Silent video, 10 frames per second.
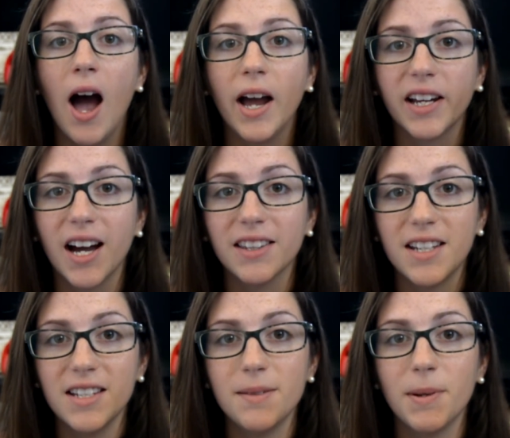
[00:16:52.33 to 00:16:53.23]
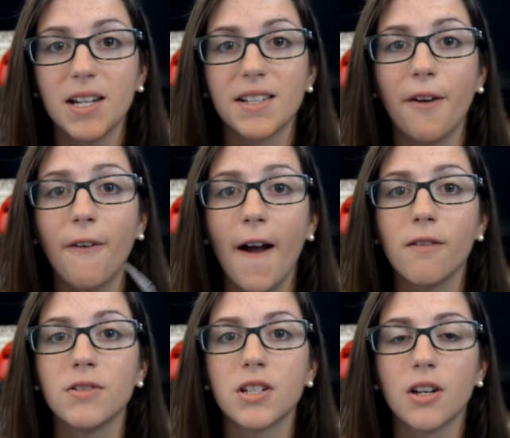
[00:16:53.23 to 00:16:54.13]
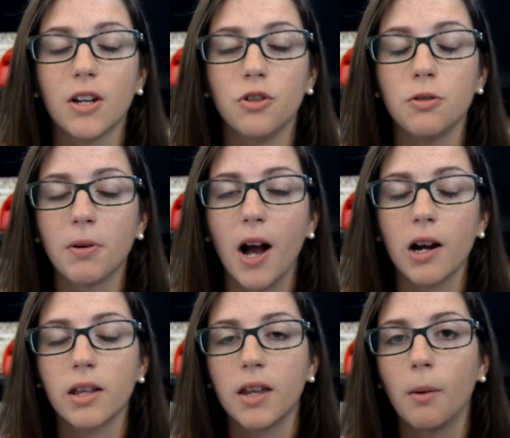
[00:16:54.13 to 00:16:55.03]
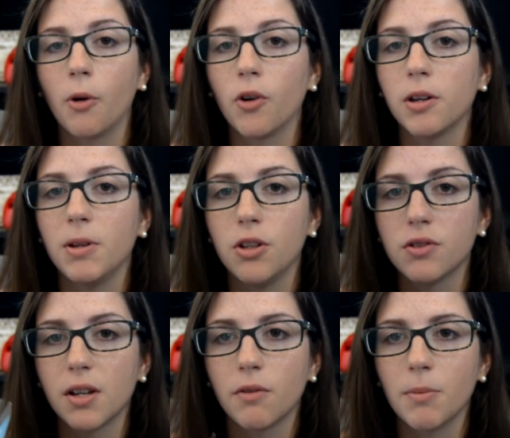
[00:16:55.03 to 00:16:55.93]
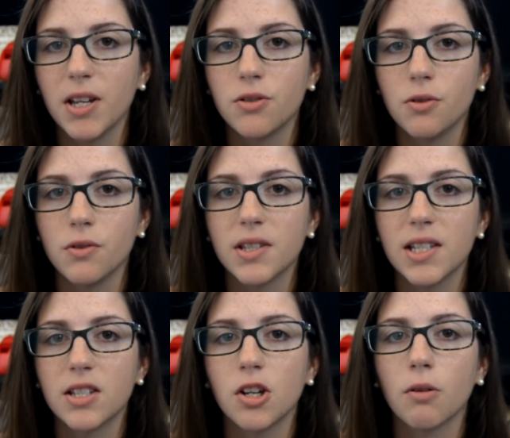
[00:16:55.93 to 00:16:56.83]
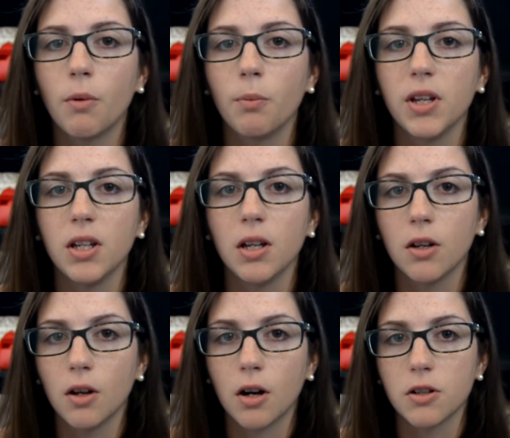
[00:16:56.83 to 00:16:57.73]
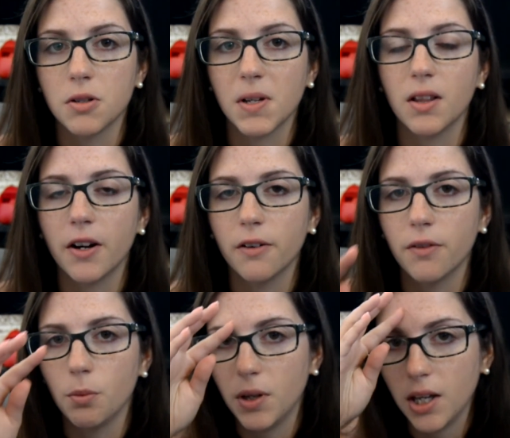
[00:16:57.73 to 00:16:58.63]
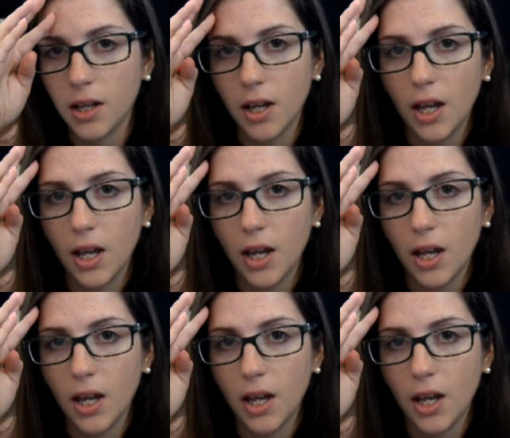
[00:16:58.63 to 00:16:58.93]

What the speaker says: I got these because I found a new product that I'm going to be using with my students this year when we are doing Letter of the Week.